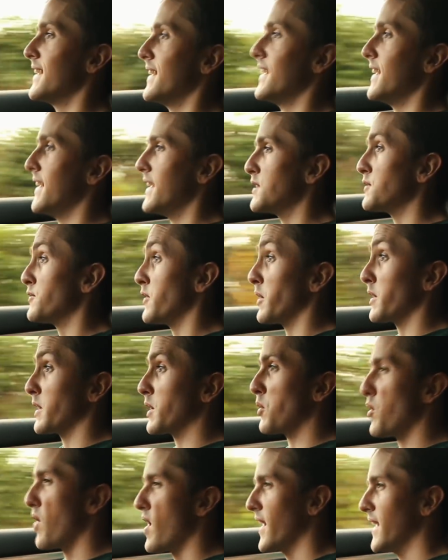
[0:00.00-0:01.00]
It is very
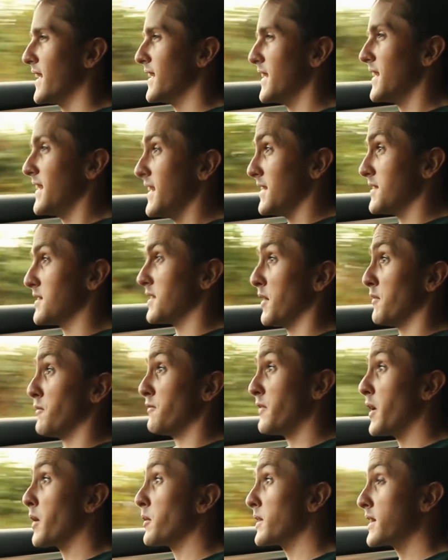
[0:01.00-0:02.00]
quiet, and it is a
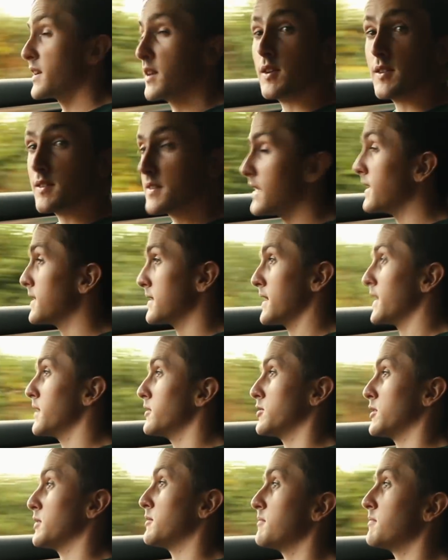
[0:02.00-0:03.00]
very good diesel
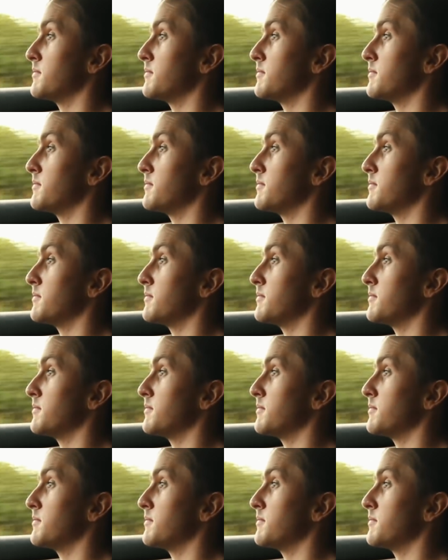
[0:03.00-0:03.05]
engine.